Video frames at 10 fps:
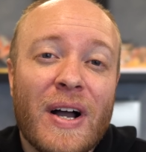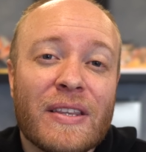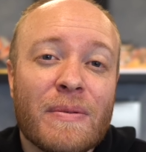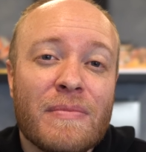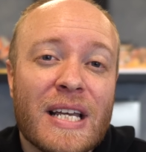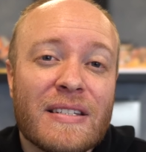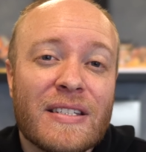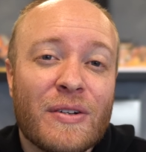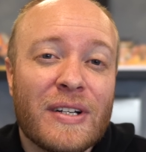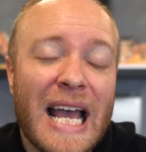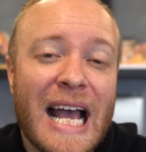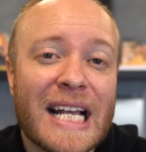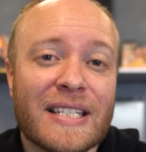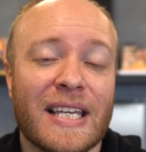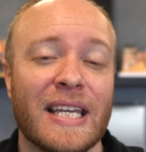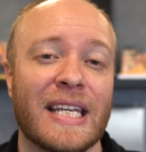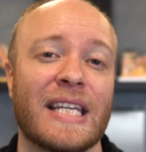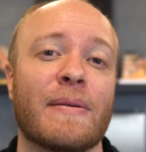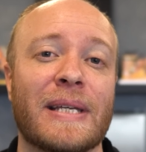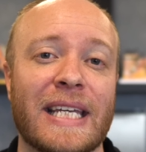find them necessary to ask
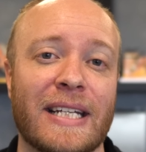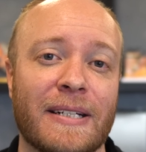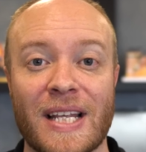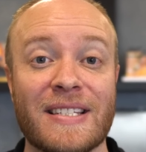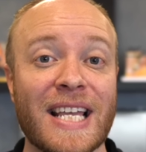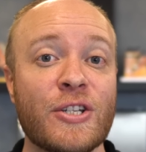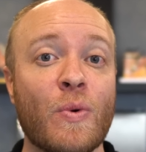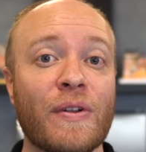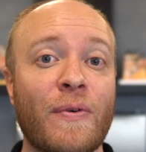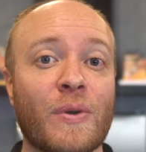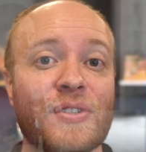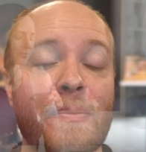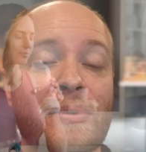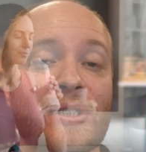in the beginning. Instead, you wanna focus on